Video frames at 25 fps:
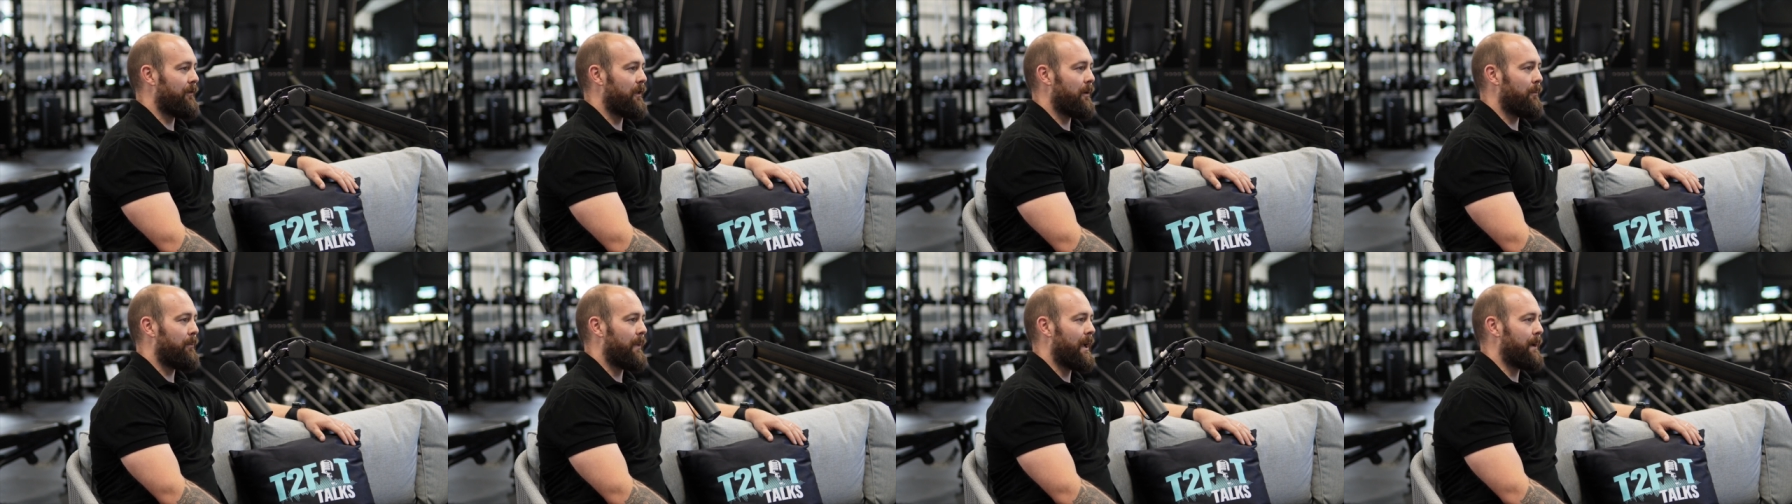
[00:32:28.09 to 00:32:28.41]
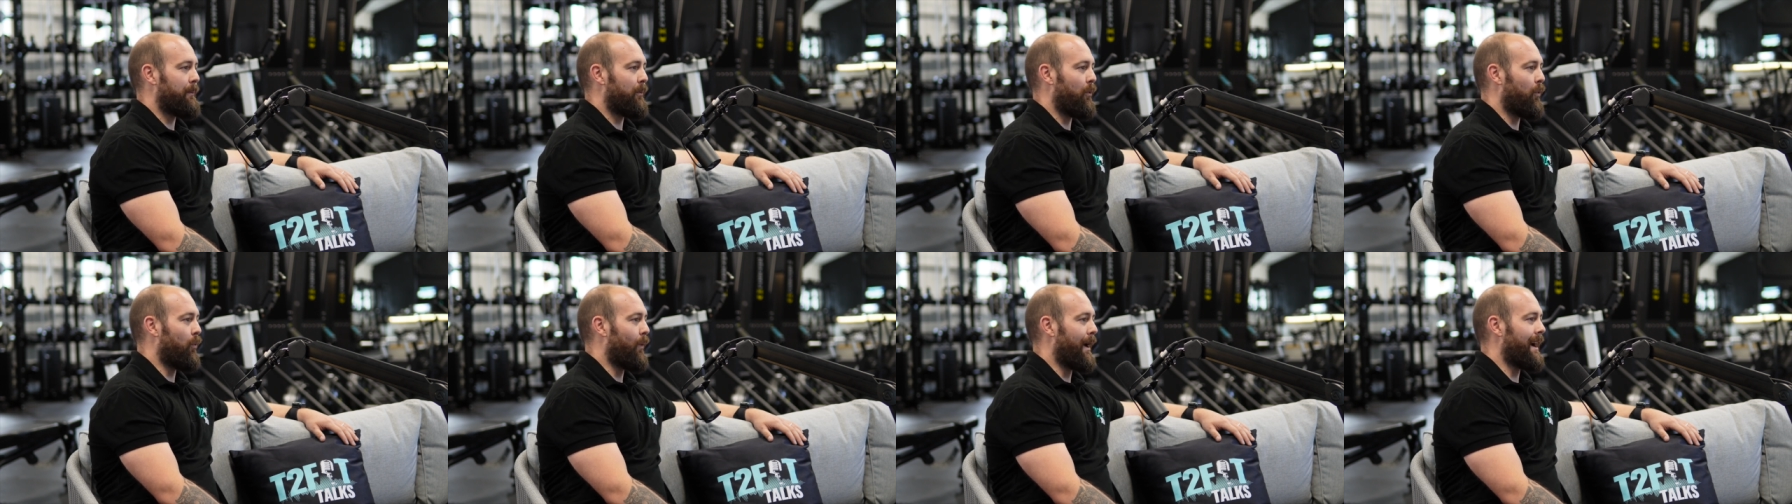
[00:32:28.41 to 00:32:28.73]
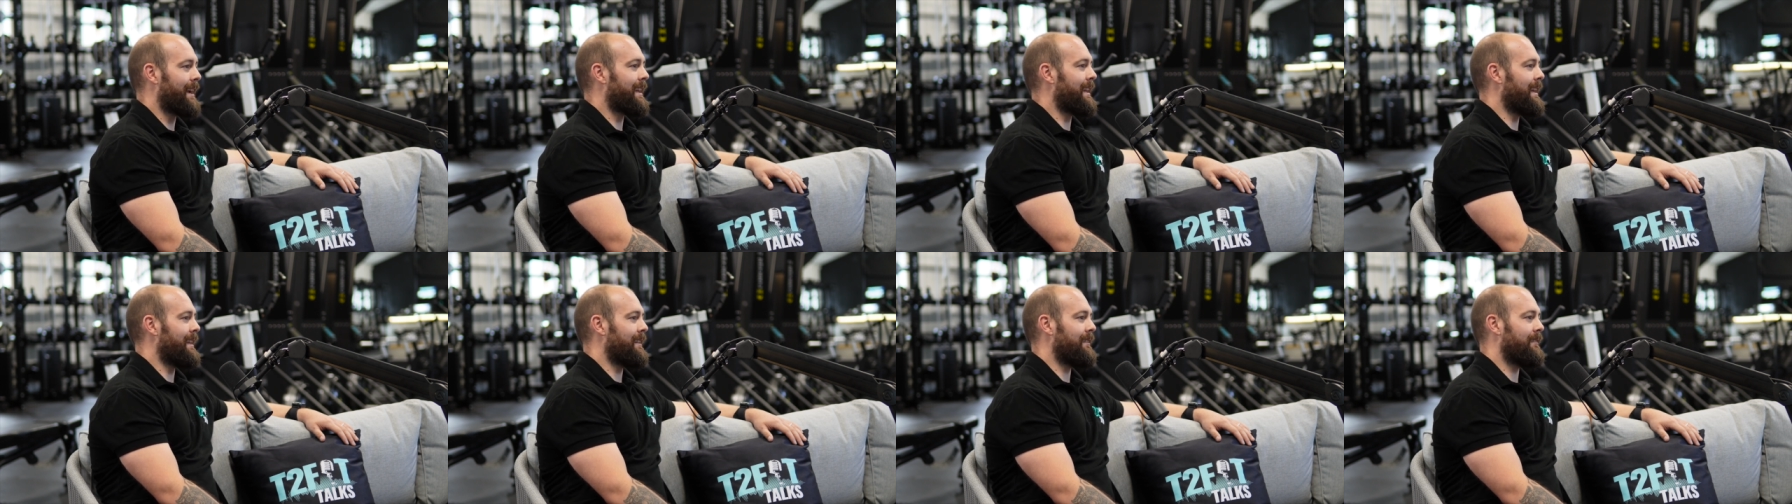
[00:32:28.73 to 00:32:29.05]
that people
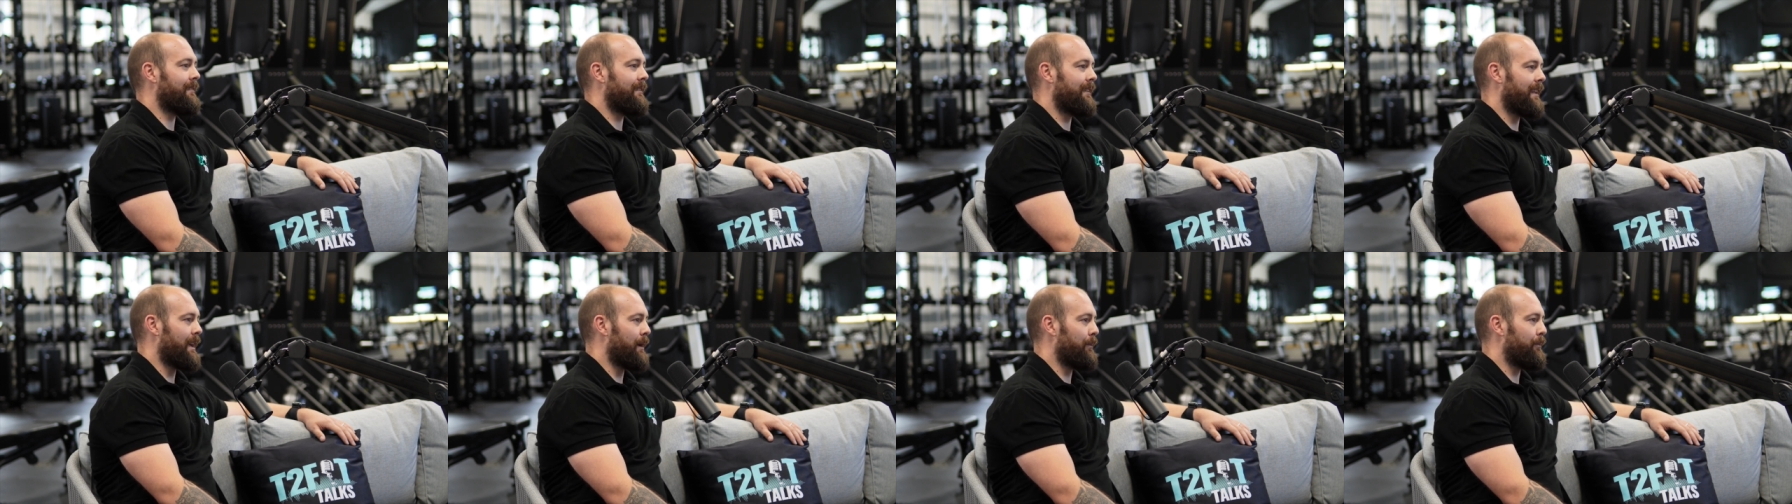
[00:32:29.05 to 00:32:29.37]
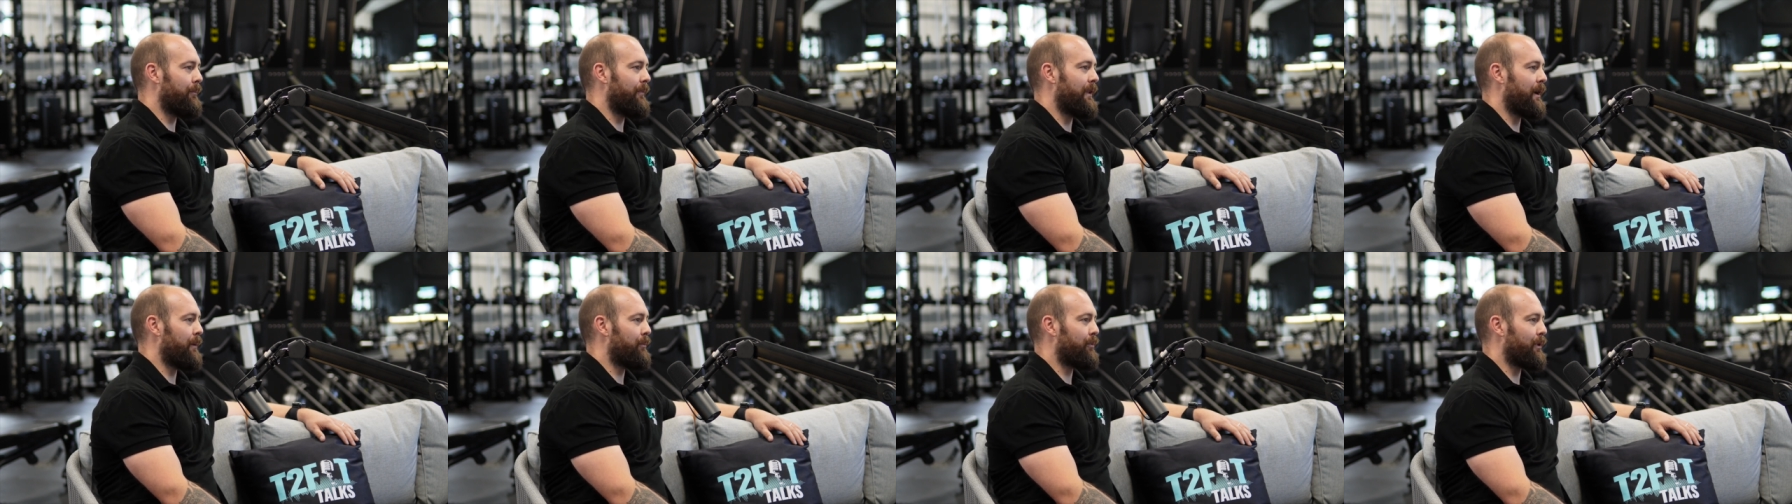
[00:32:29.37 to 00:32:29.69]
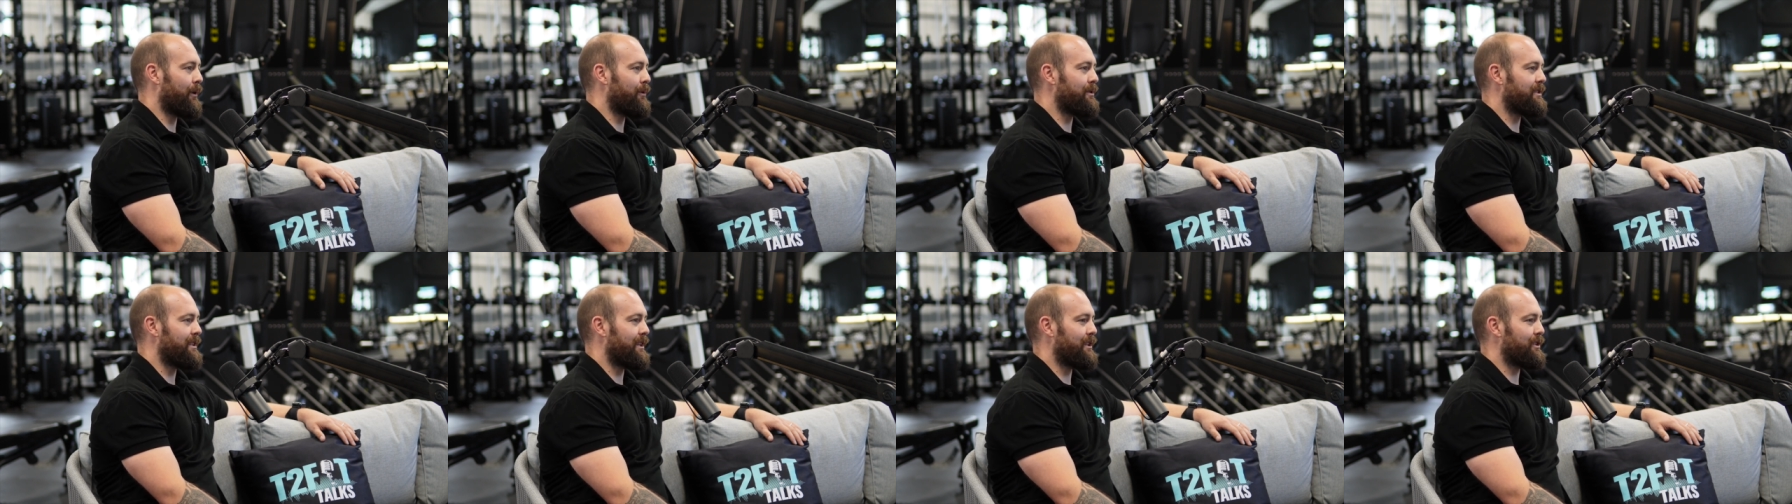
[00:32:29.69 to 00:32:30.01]
whack in their
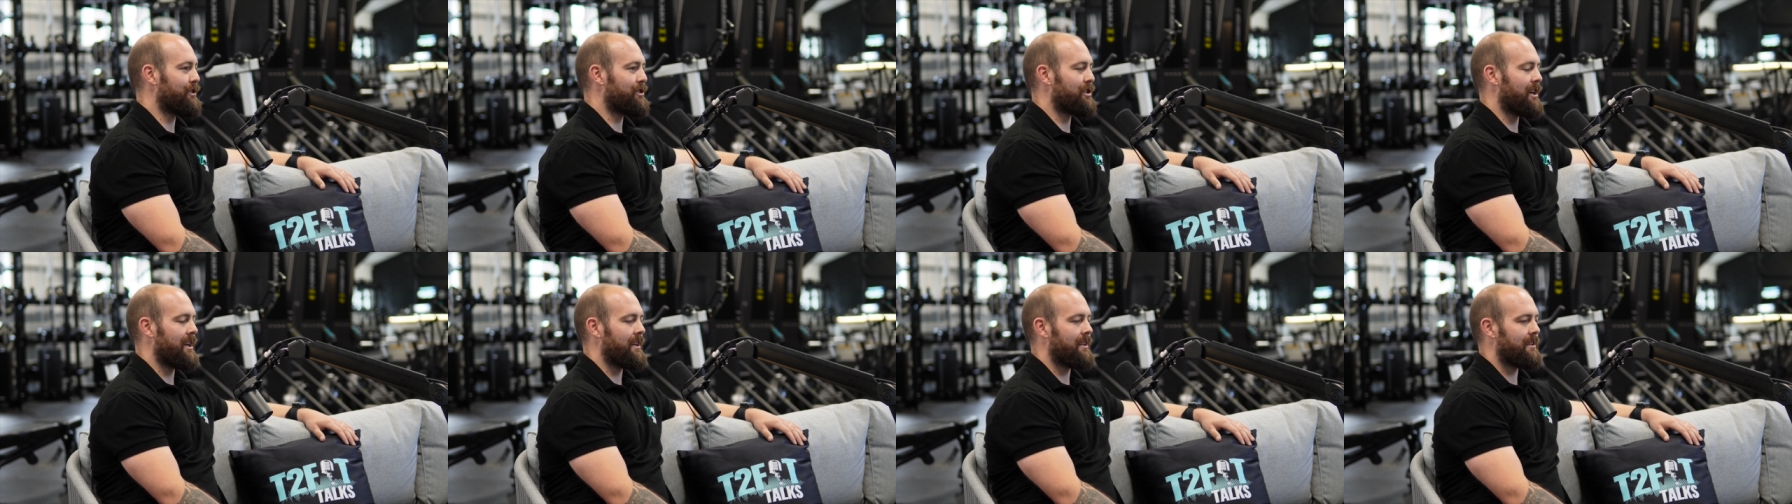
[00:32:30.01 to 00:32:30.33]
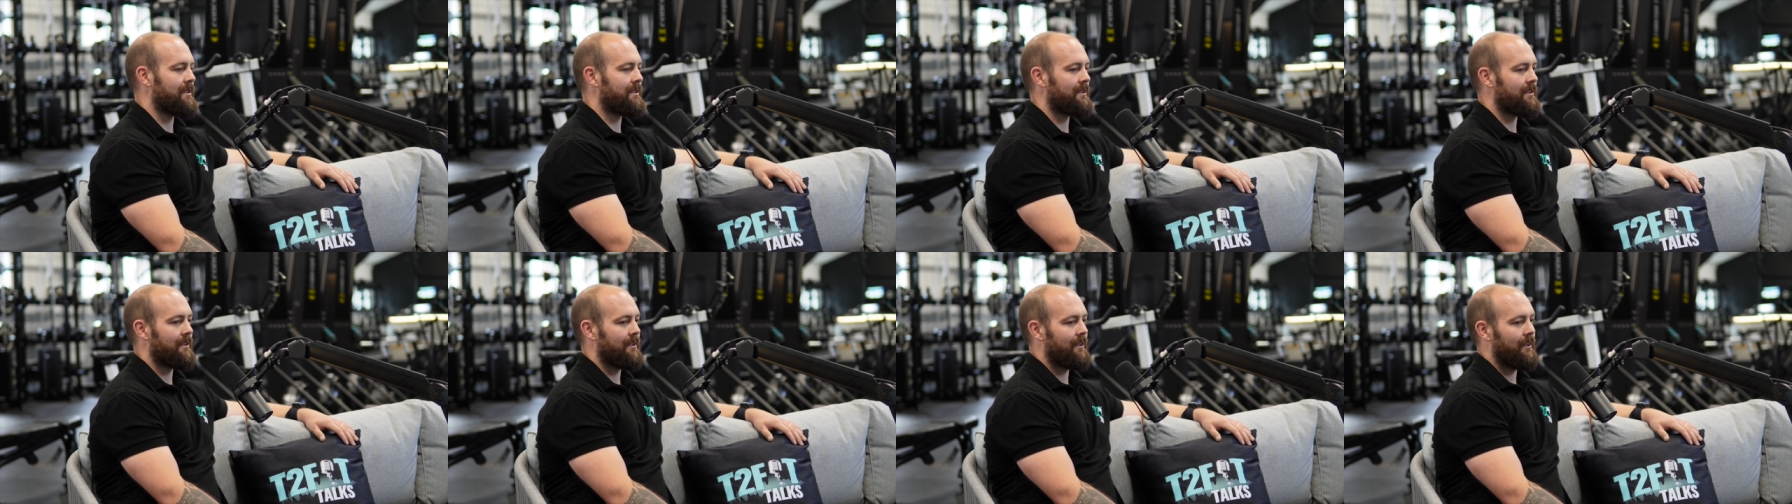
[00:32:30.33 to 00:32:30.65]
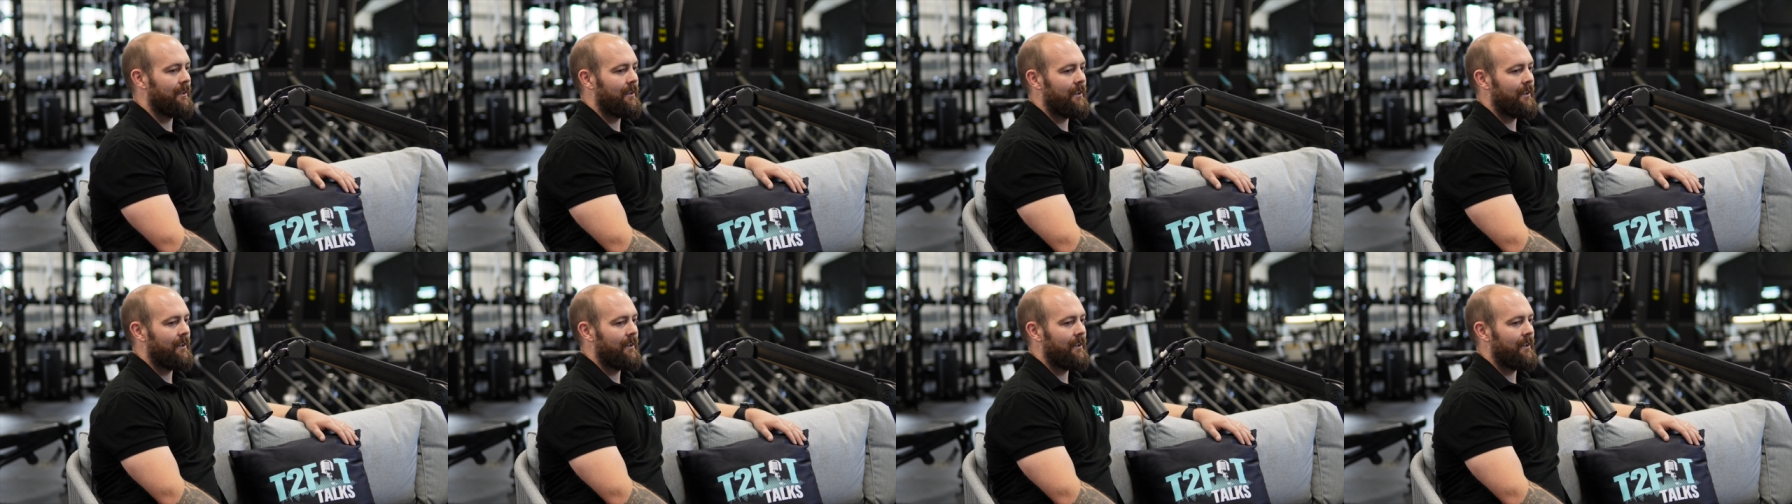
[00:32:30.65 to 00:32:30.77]
protein shakes.